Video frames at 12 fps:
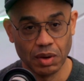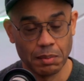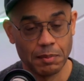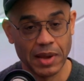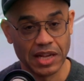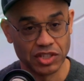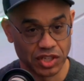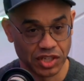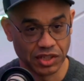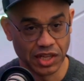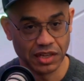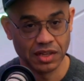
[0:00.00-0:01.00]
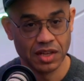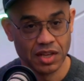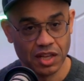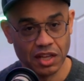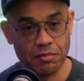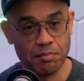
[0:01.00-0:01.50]
I'm imagining that
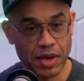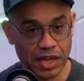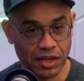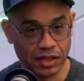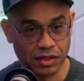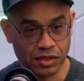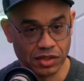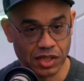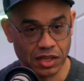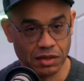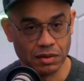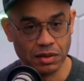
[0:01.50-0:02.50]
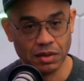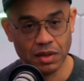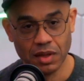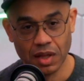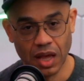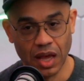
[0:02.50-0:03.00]
embeddings and
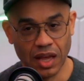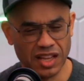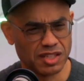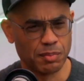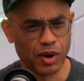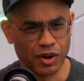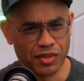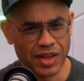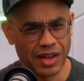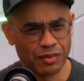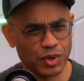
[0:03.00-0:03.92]
is a part of that.